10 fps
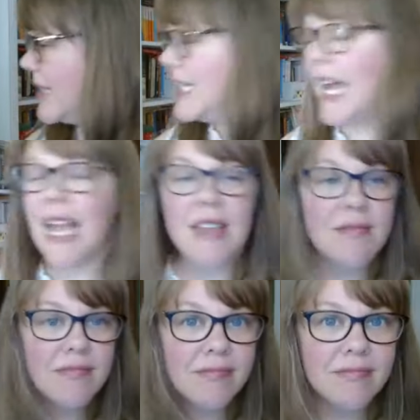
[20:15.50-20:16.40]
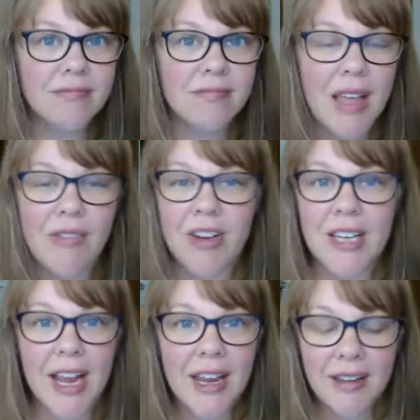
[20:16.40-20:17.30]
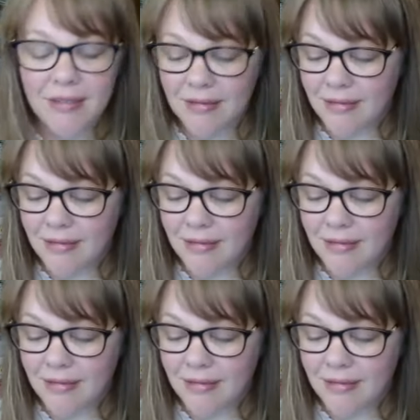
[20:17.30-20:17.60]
today, every day,